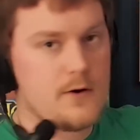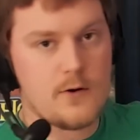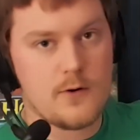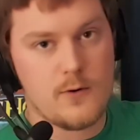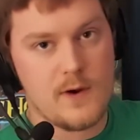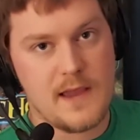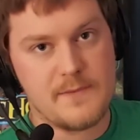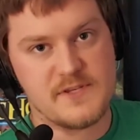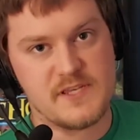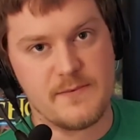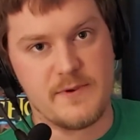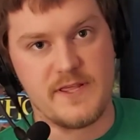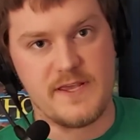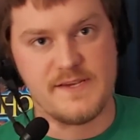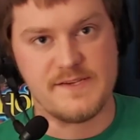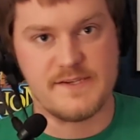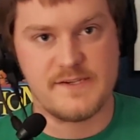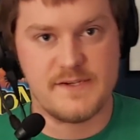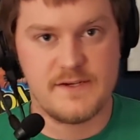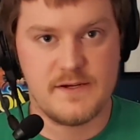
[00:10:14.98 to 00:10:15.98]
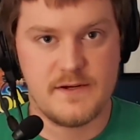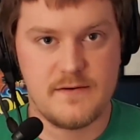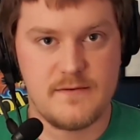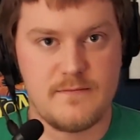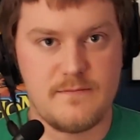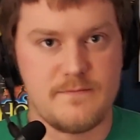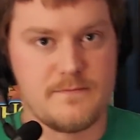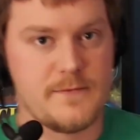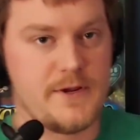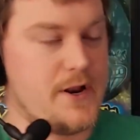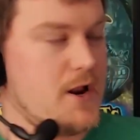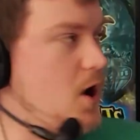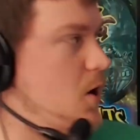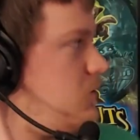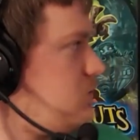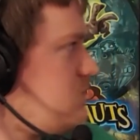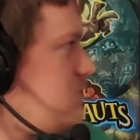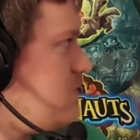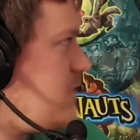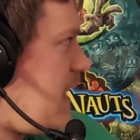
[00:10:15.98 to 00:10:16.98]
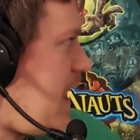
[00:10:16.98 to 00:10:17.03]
grab some of these. You know,